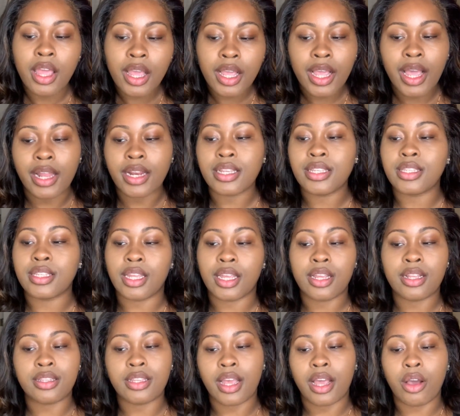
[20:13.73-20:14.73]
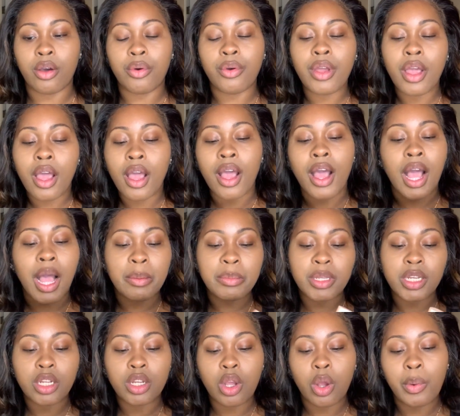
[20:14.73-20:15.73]
kind of stands out. I'm
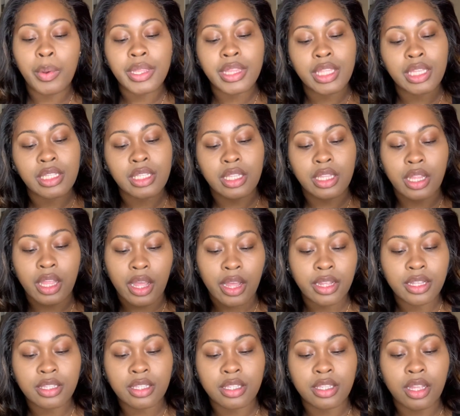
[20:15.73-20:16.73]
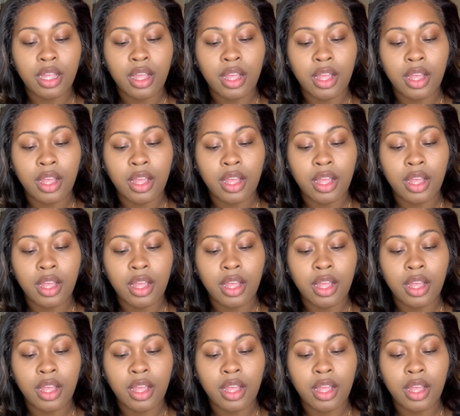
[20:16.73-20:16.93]
gonna go with this Luxe